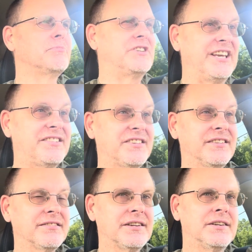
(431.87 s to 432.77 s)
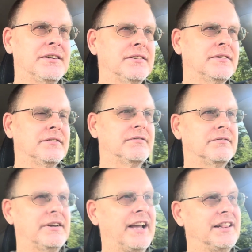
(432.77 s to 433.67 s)

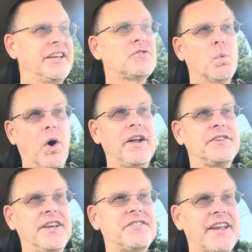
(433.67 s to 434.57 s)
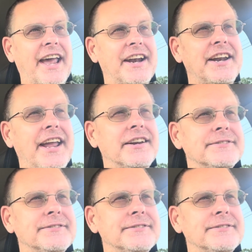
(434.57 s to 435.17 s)
at least one decent candidate.